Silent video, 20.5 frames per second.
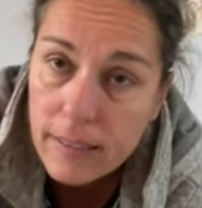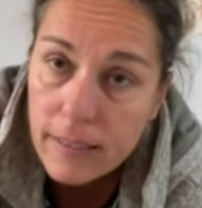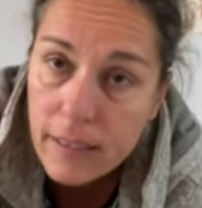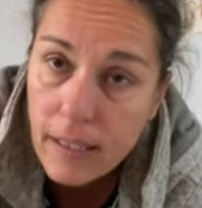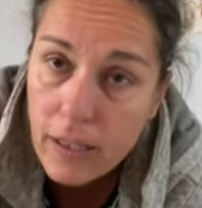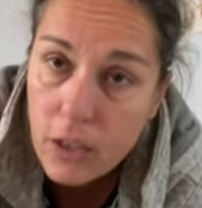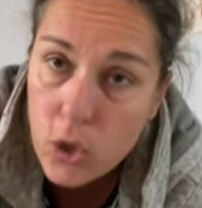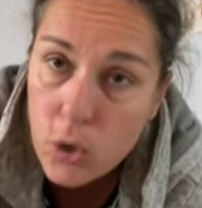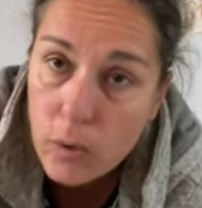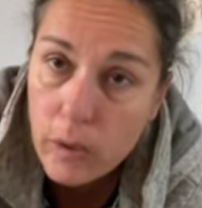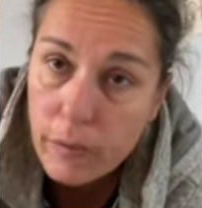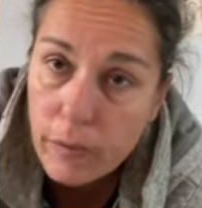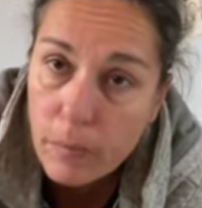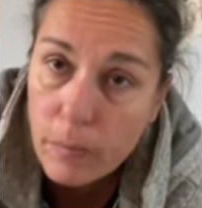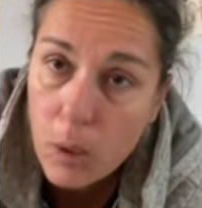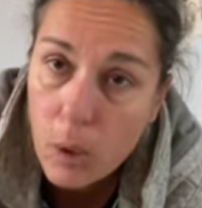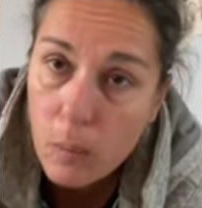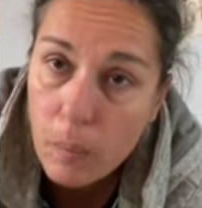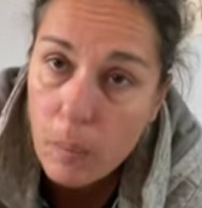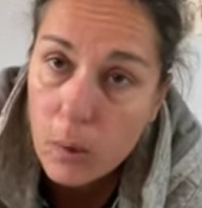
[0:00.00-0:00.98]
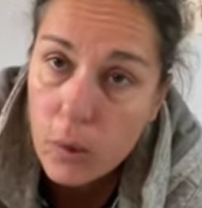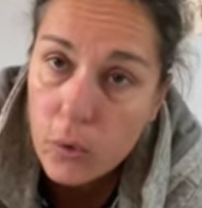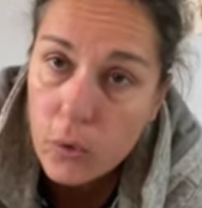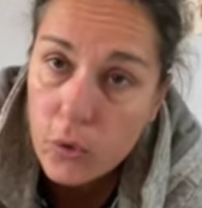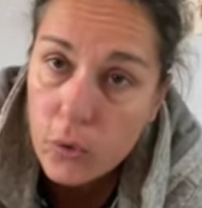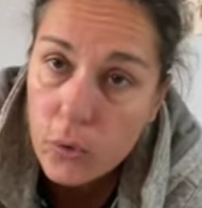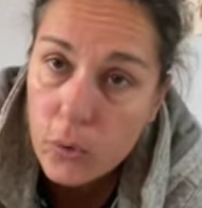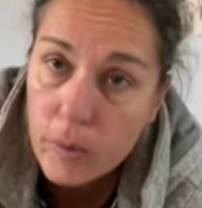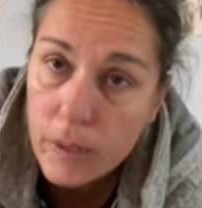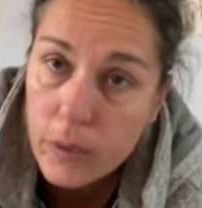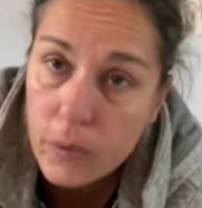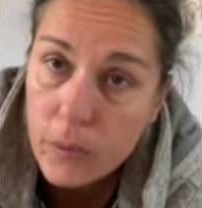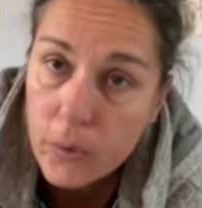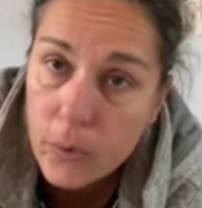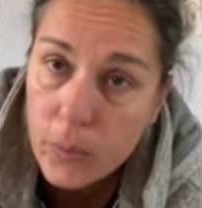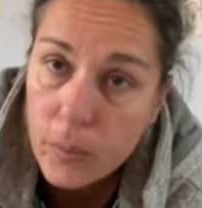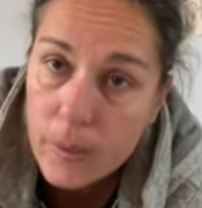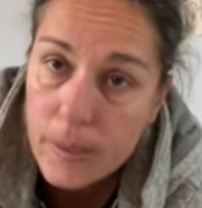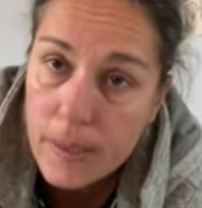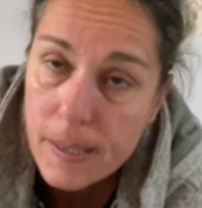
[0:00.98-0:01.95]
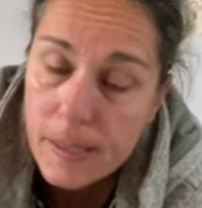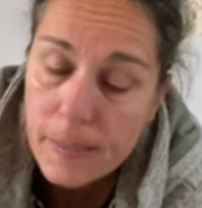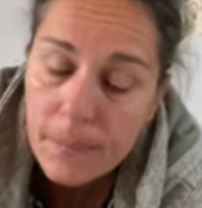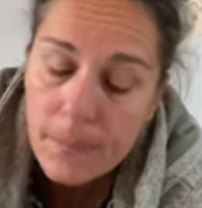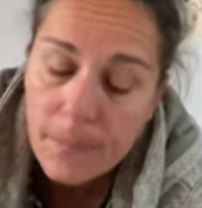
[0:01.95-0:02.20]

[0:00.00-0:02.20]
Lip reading: They're actually from upholstery, those ones.